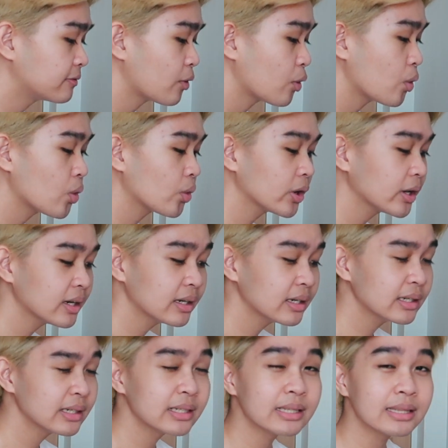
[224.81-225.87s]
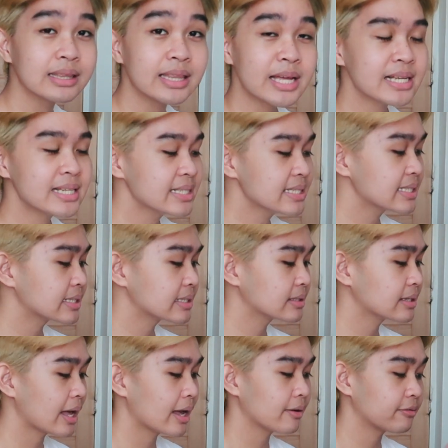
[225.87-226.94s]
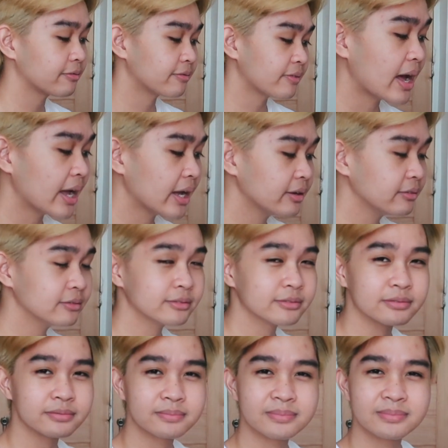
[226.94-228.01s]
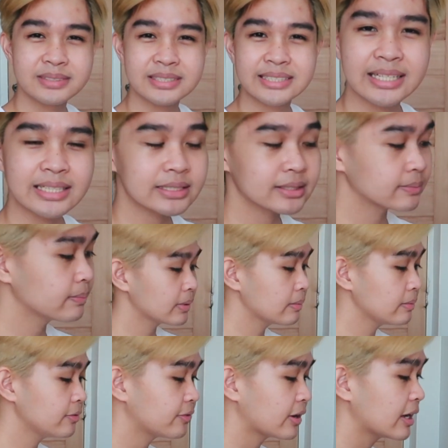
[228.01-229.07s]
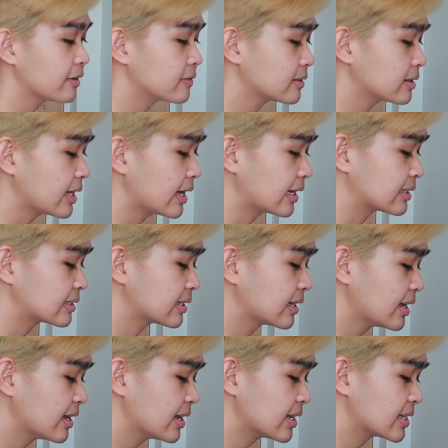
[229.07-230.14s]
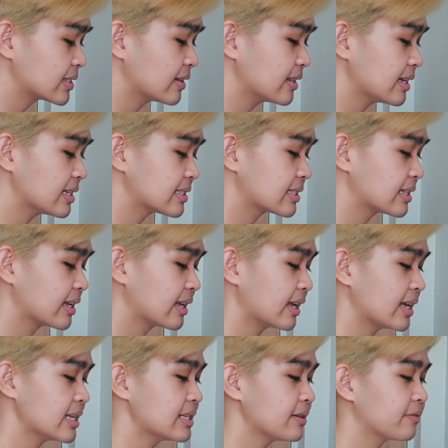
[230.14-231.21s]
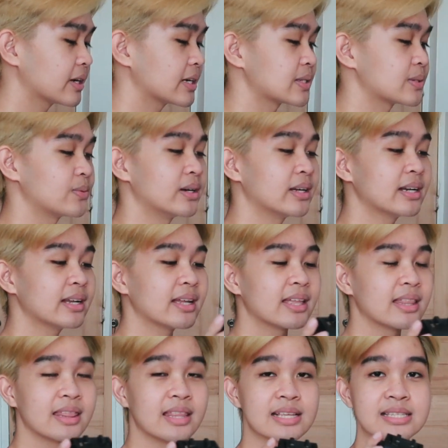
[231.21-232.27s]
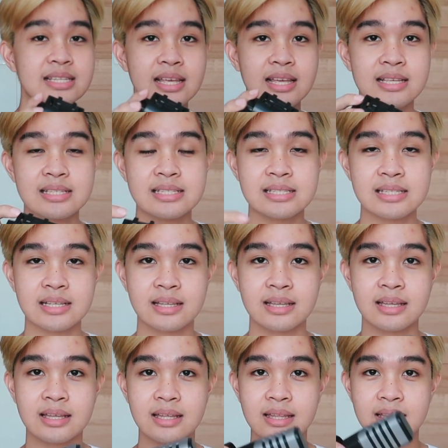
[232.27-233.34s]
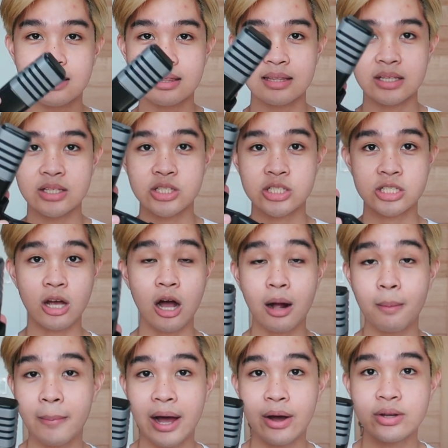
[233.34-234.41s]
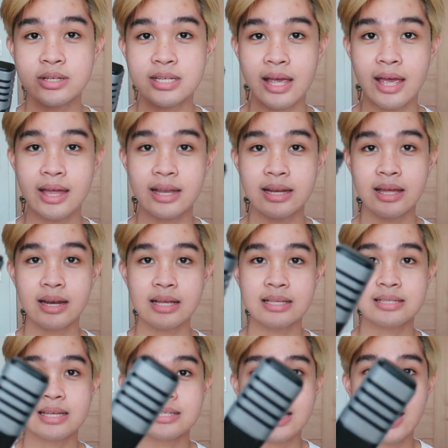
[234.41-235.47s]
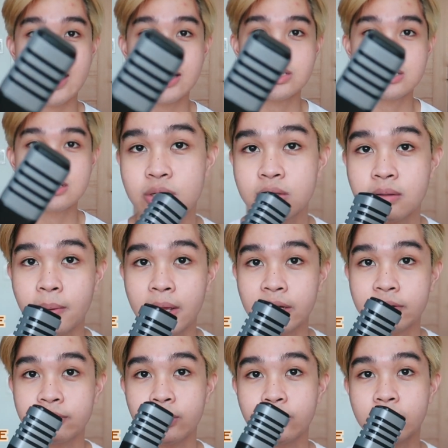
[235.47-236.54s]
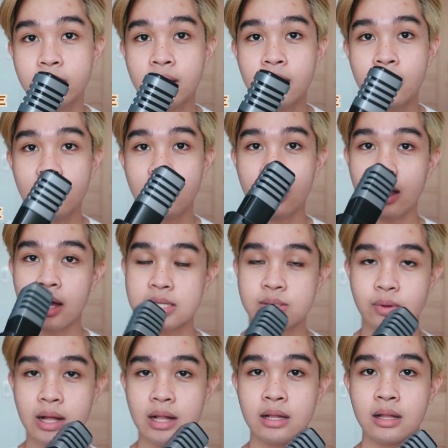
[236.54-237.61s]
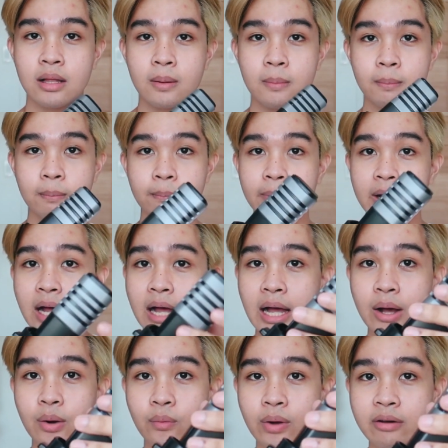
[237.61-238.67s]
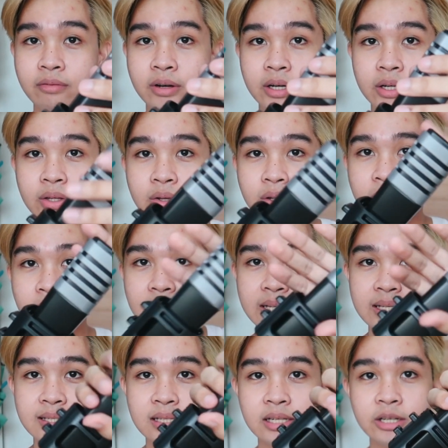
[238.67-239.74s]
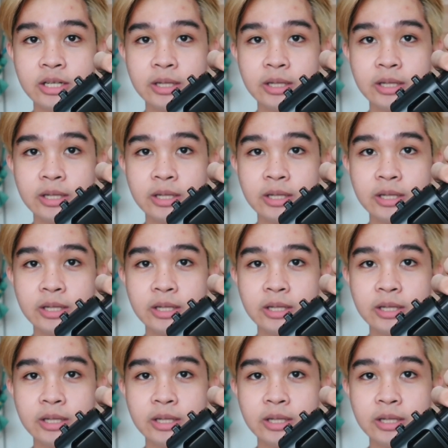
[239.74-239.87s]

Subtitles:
4 things, 5, 6, maybe 5 things. So this is the first one. This is the shock mount, and it is attached to the microphone as well. But however, you could easily